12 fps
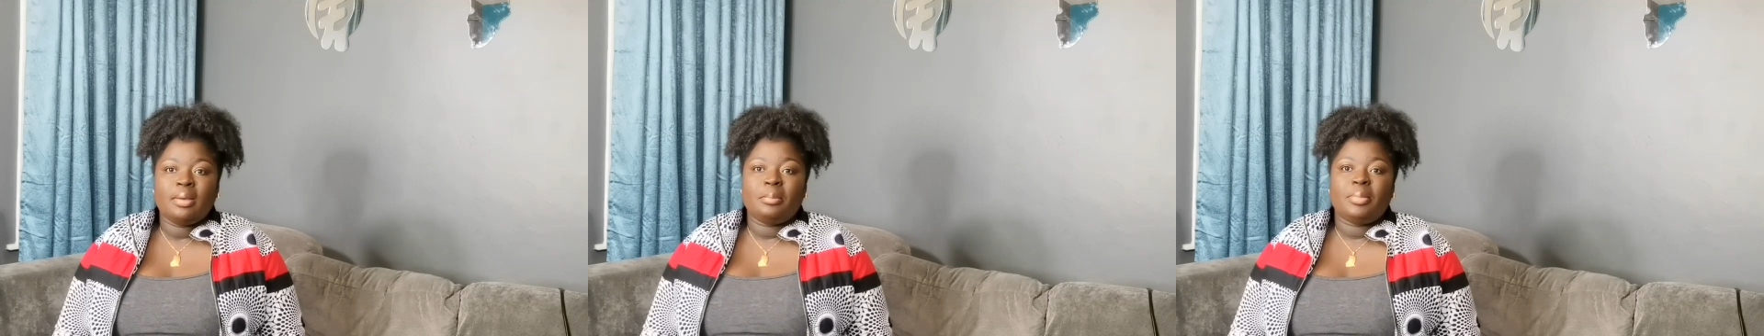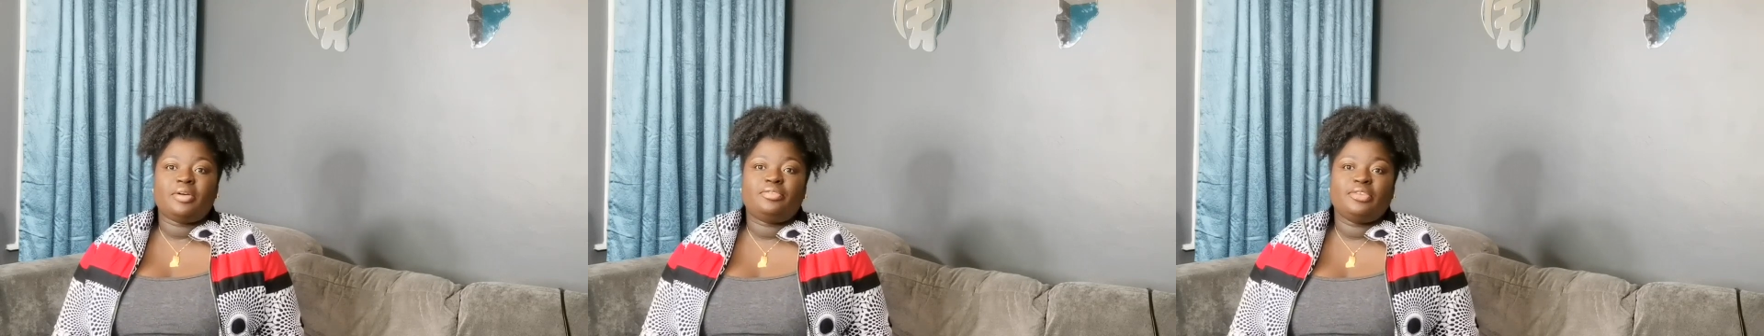
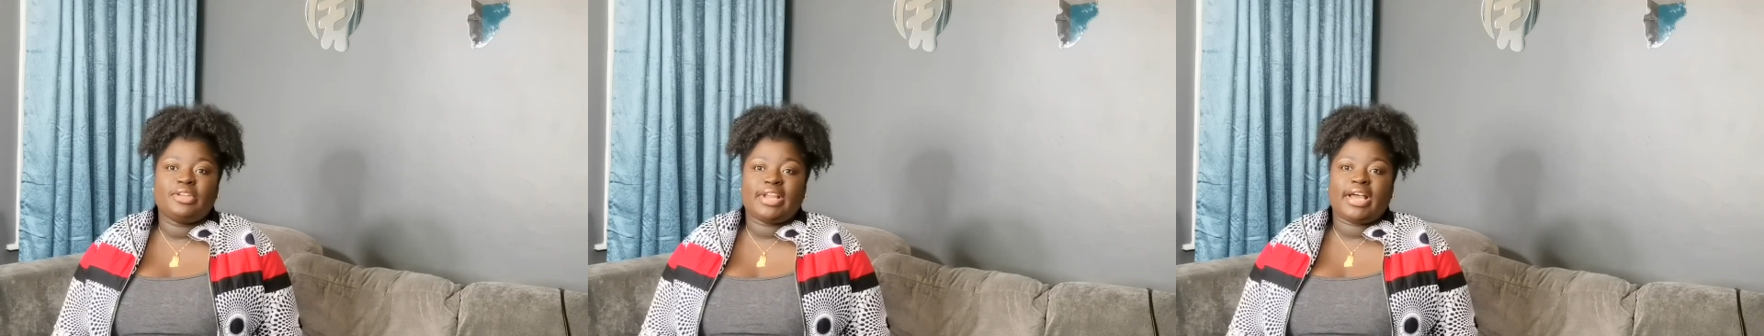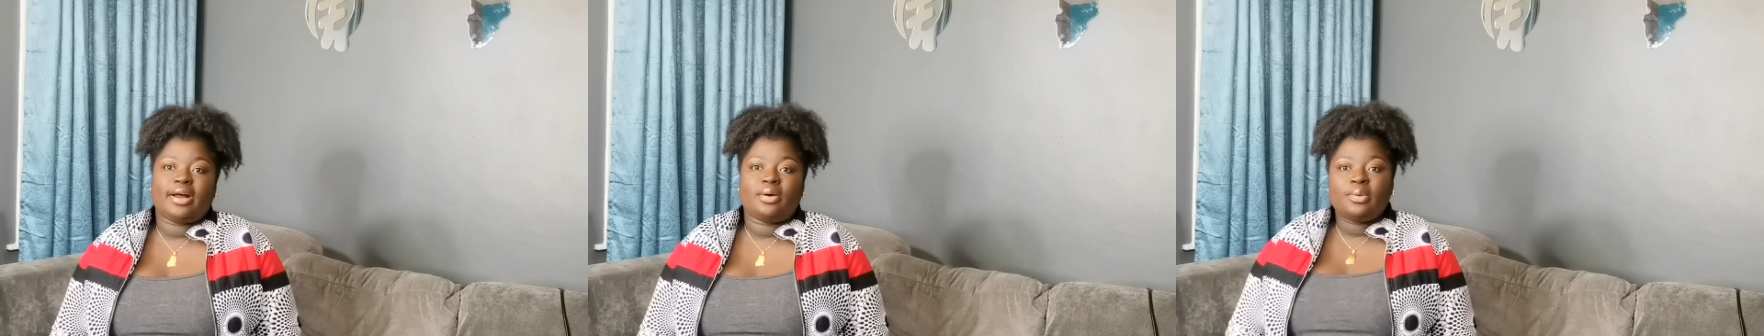but for
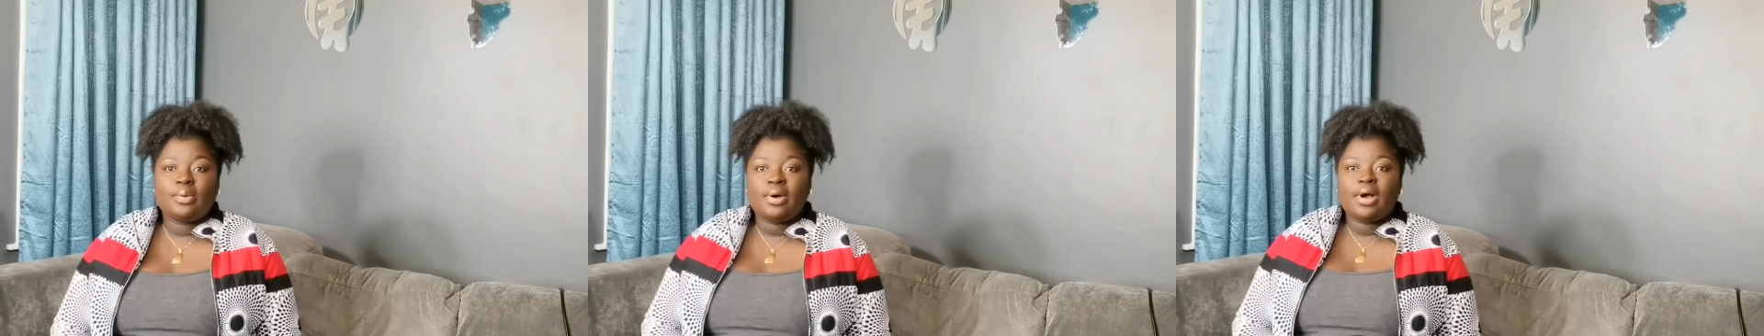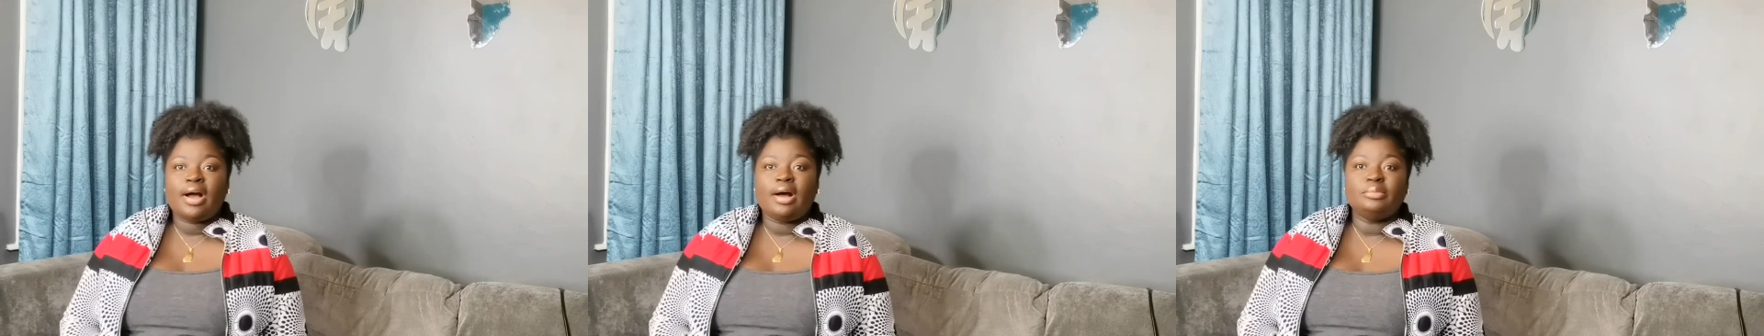now
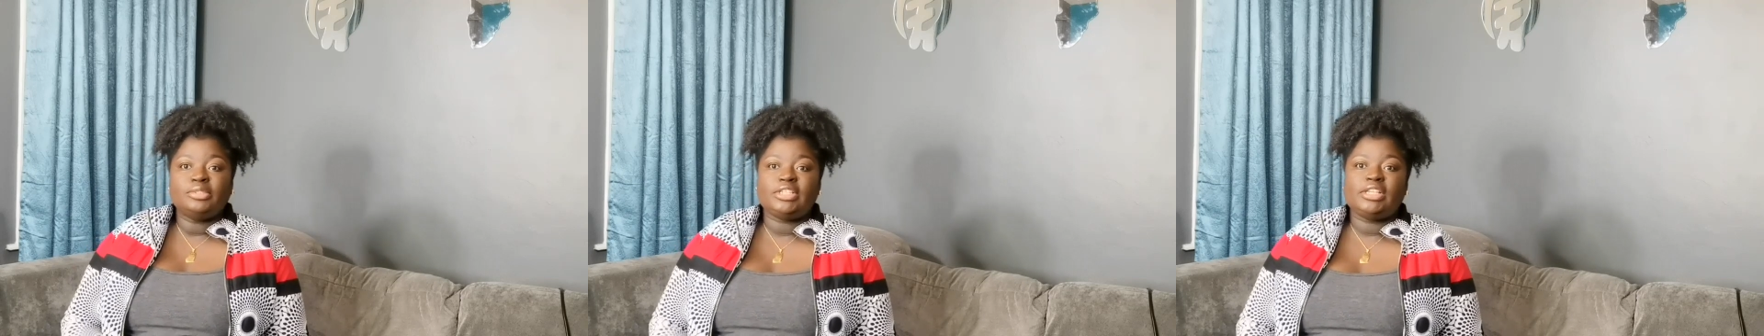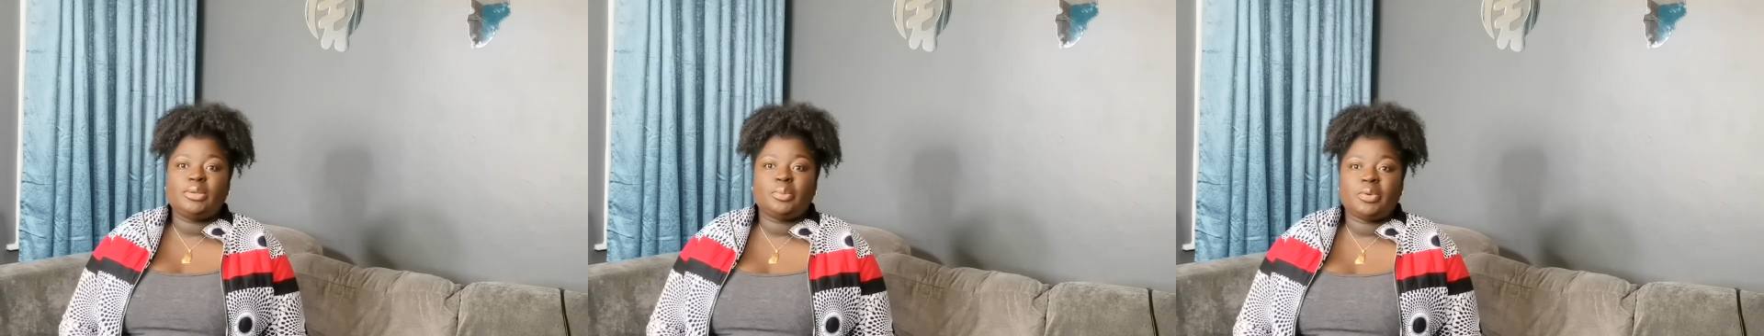I'm
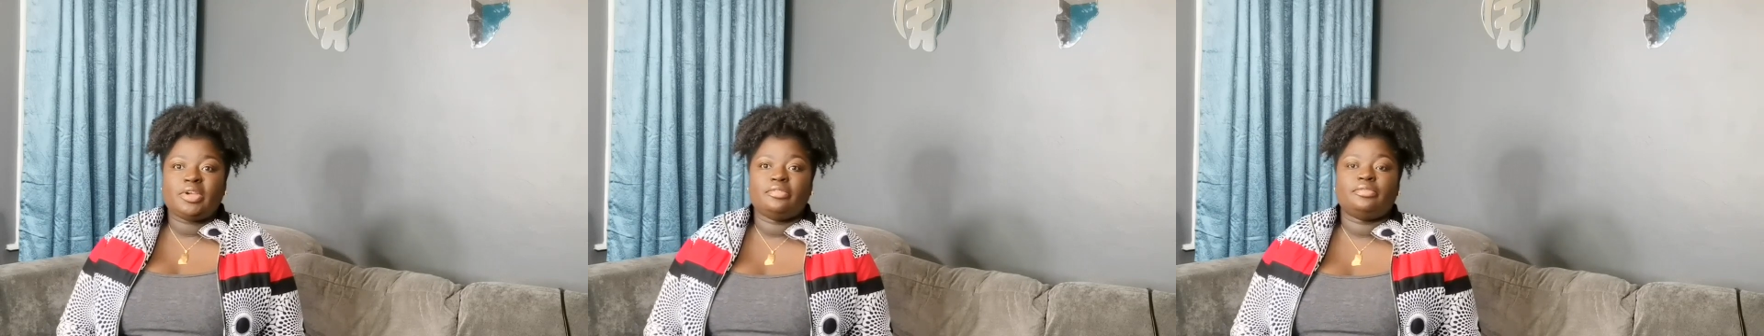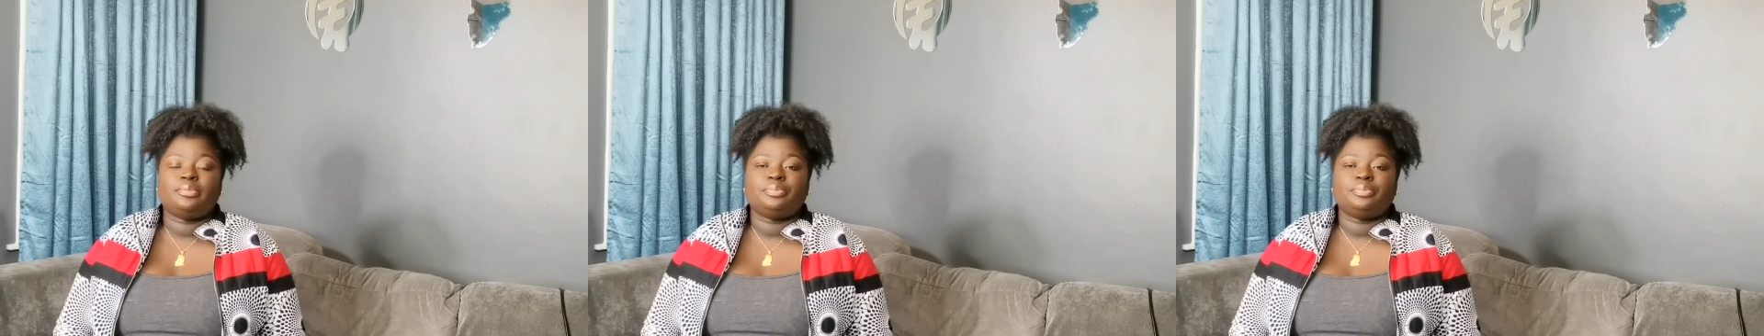dealing with